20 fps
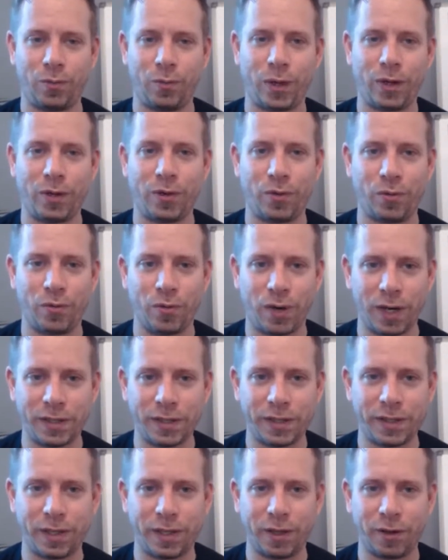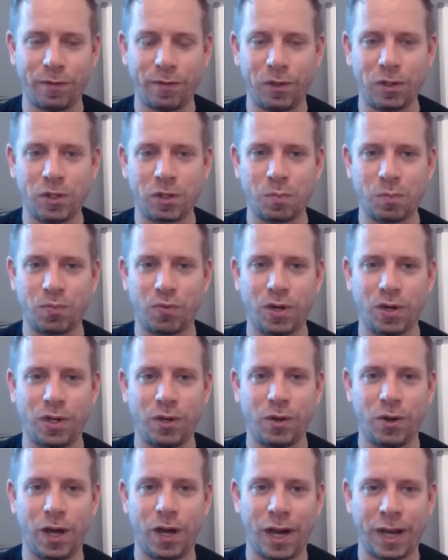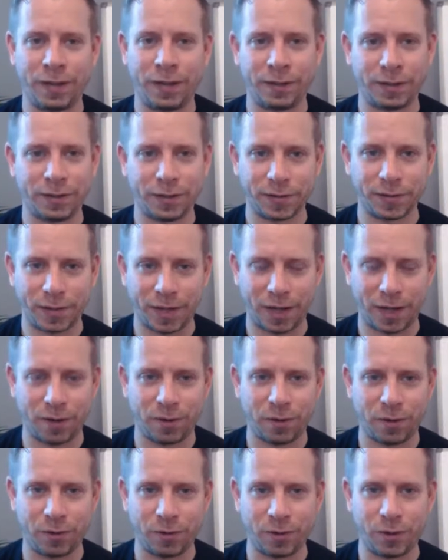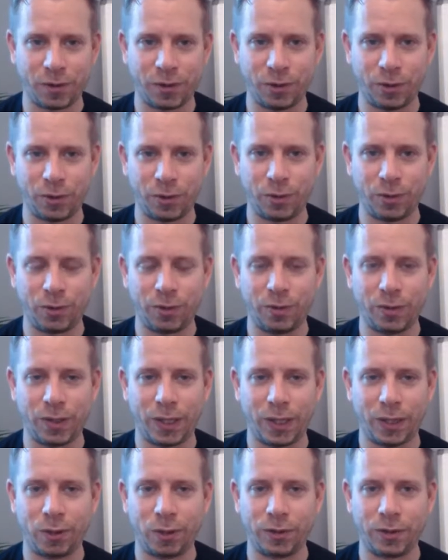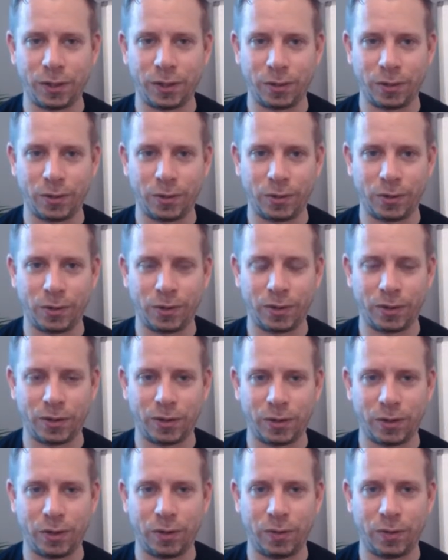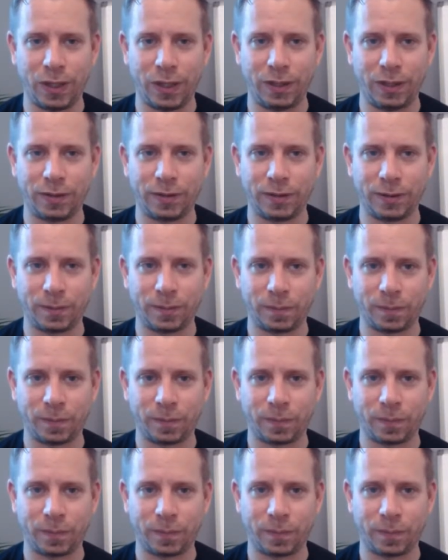When you're resting, if you just bring your hands down onto your 2 knees,